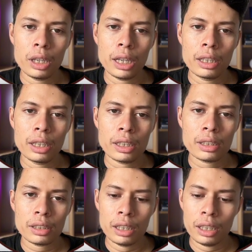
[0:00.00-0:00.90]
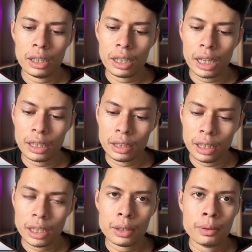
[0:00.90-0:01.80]
And let's write
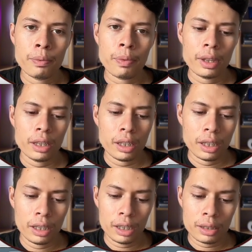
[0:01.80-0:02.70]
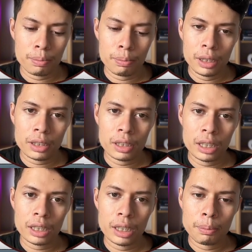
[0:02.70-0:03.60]
here, and let's paste
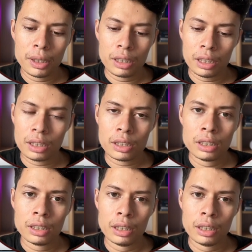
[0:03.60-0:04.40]
here the Pinterest.